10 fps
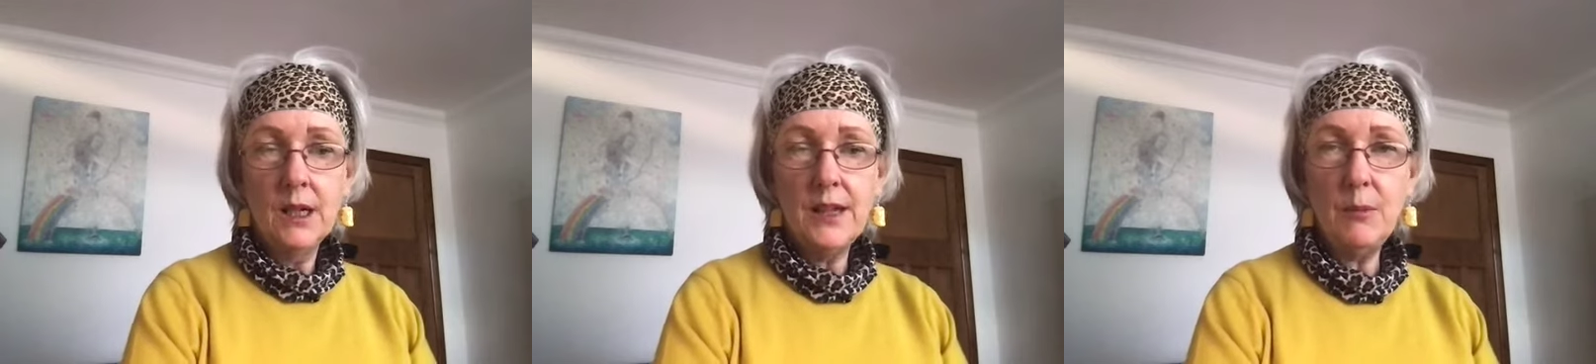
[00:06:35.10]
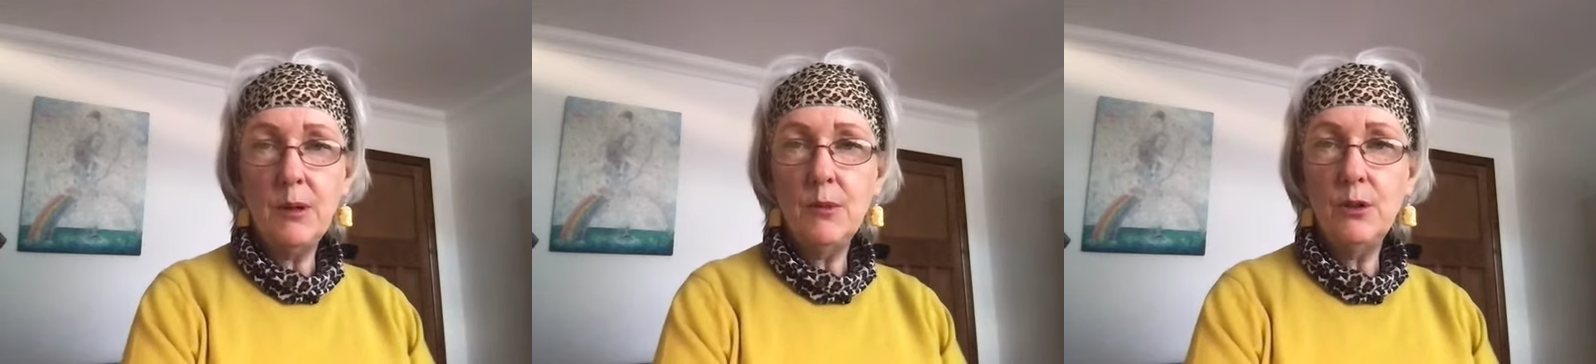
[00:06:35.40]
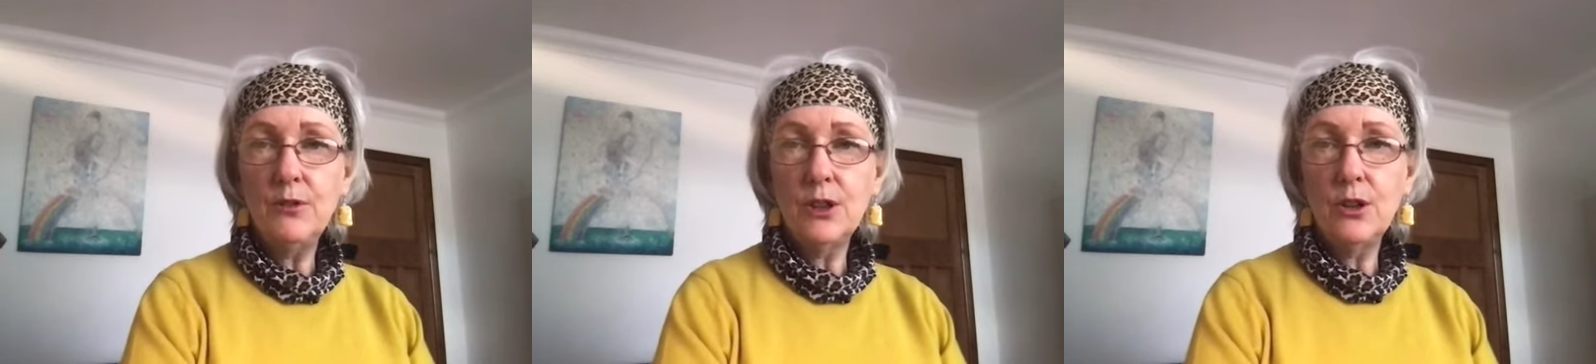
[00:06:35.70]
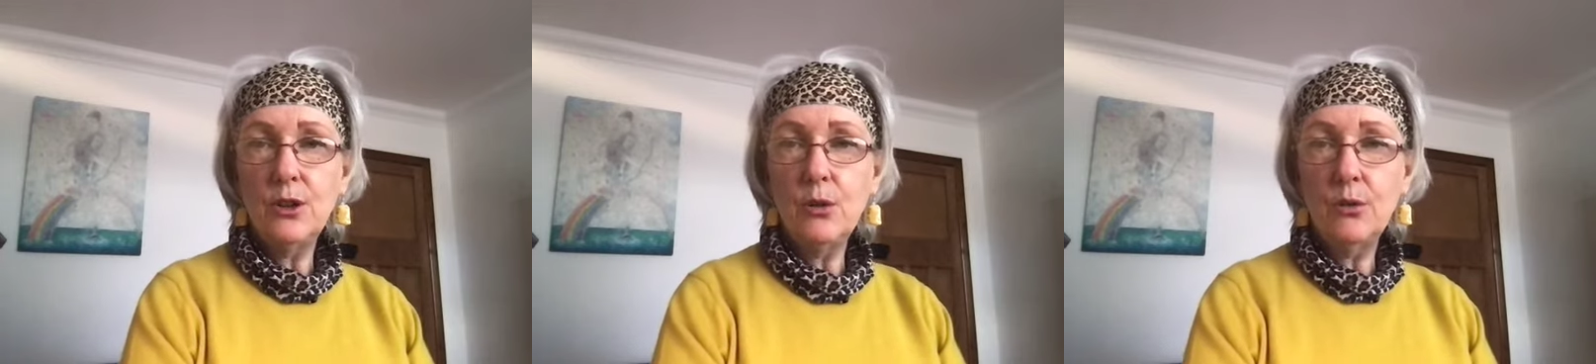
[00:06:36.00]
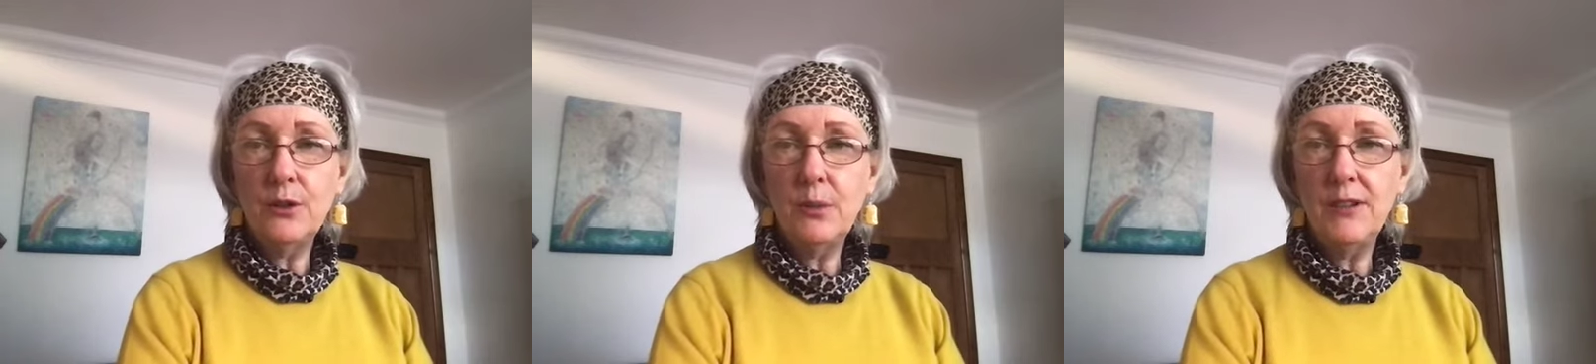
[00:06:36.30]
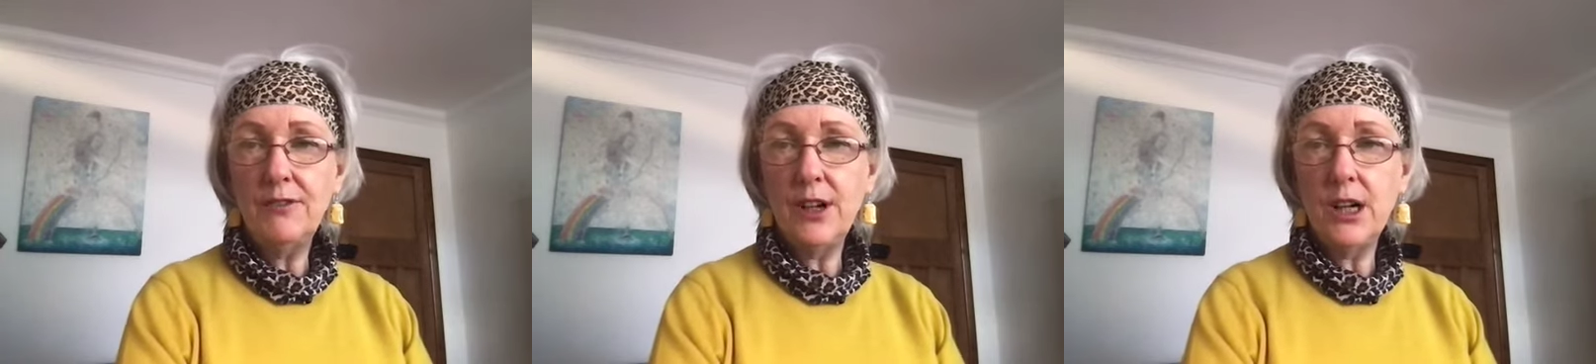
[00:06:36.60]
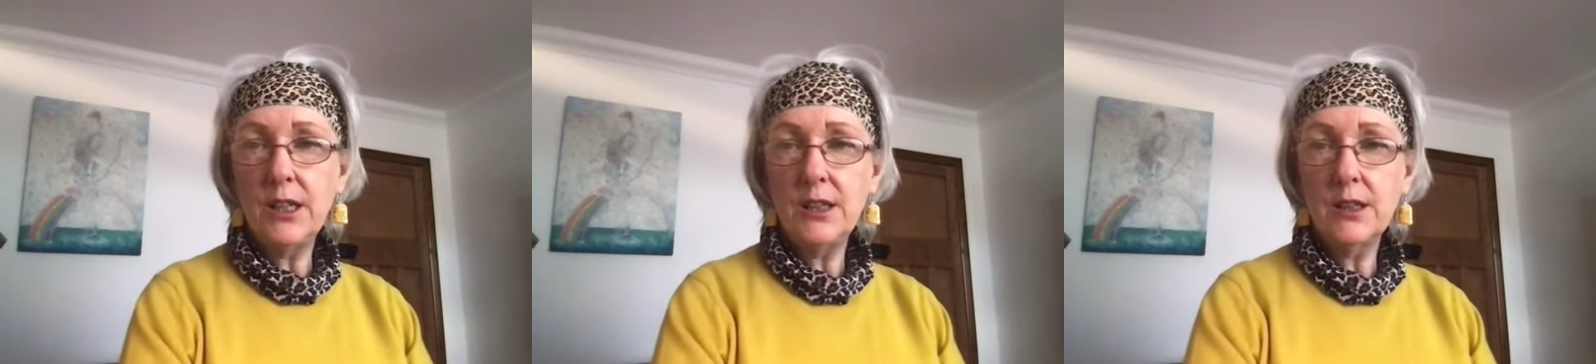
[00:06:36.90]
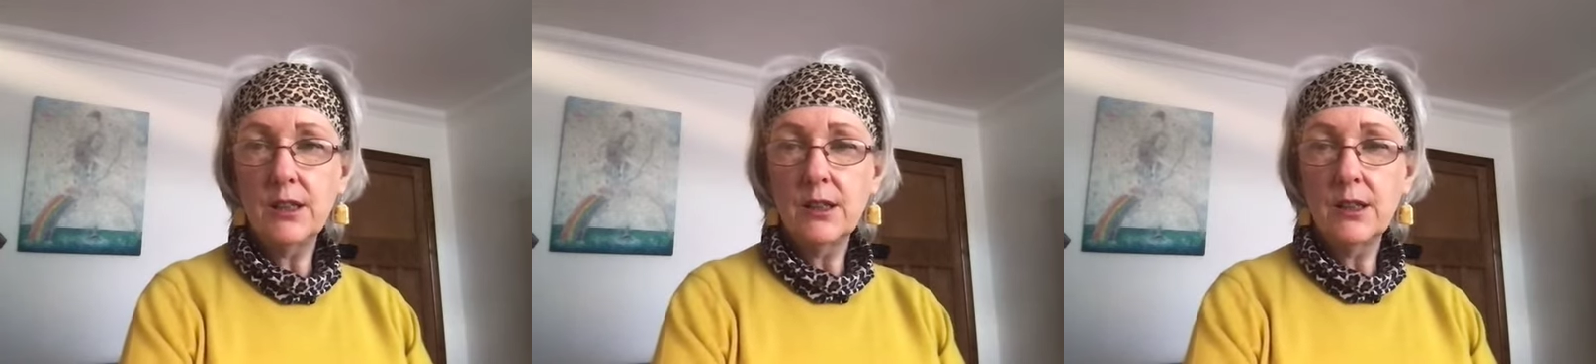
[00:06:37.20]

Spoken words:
Then we move to the north and we find